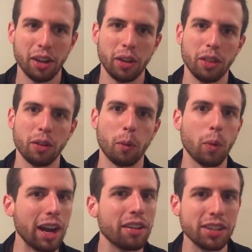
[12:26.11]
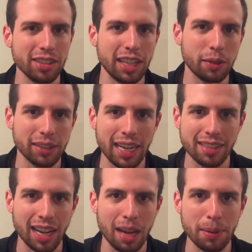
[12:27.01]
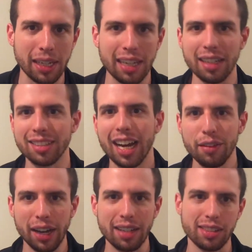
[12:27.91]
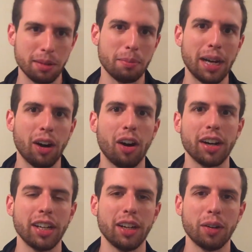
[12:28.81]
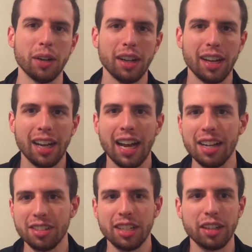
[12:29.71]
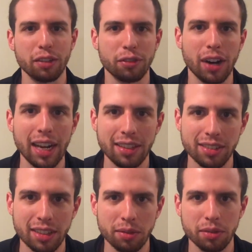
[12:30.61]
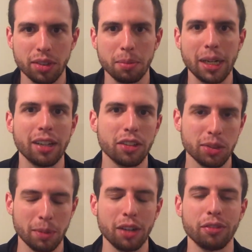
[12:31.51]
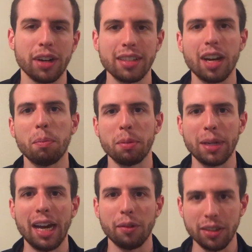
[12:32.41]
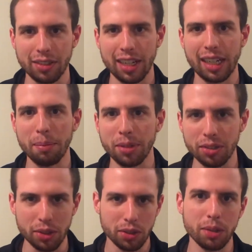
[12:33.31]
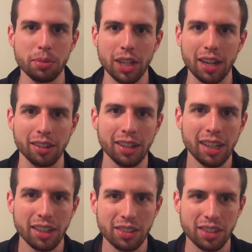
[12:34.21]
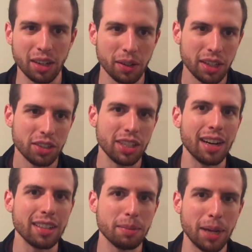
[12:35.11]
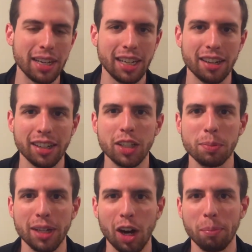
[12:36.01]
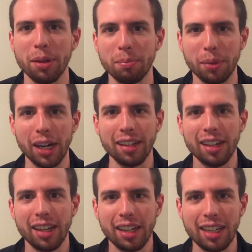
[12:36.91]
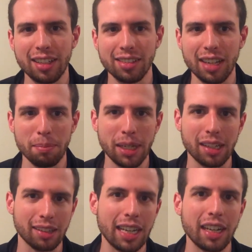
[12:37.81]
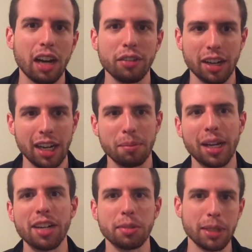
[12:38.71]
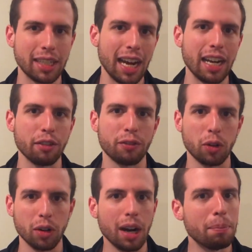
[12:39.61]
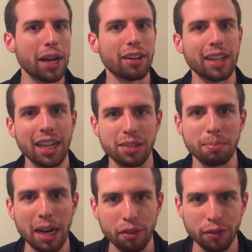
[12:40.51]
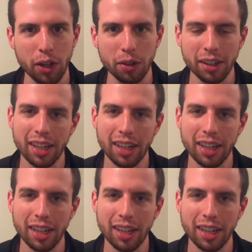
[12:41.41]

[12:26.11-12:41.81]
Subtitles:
The weirdest thing with that timing is I've had some of my audio engineering friends and some of my other smart friends helping me out with setting up this YouTube channel. So shout out to Ben here, he's been helping, but he sent me a link of an item that I should be getting for a better enhanced microphone.